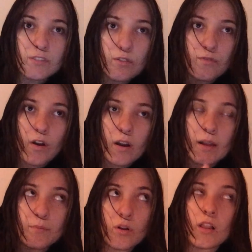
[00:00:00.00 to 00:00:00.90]
so far
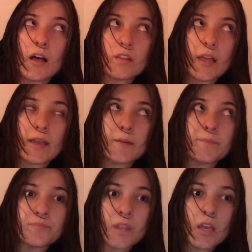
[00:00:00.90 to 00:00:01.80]
and pull out,
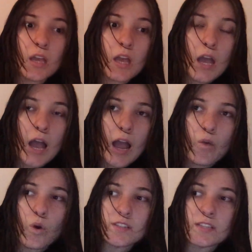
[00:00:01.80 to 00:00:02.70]
I
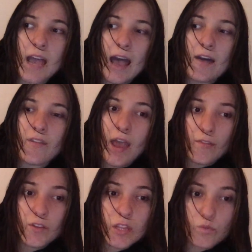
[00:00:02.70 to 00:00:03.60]
want to have
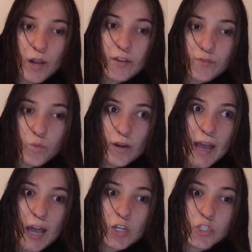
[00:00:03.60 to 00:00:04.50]
everything ready for when I
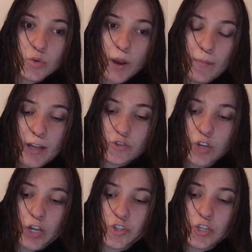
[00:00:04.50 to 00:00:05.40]
actually write my
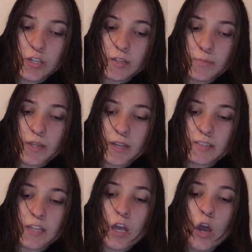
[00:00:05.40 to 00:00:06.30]
introduction,
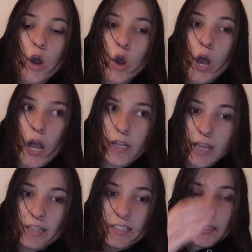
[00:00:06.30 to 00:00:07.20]
because,
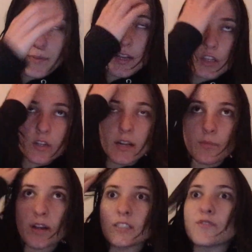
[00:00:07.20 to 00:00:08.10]
again, this has been a learning
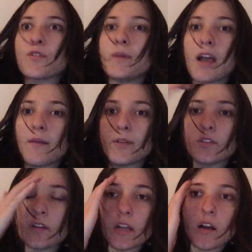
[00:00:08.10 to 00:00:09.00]
process for me. I've been
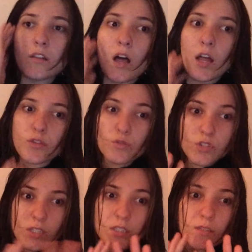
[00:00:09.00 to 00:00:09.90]
learning a lot through
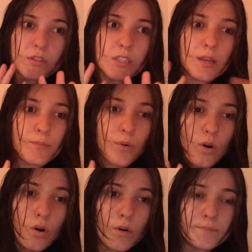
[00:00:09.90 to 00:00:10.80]
just
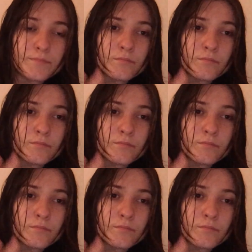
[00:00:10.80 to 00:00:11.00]
simple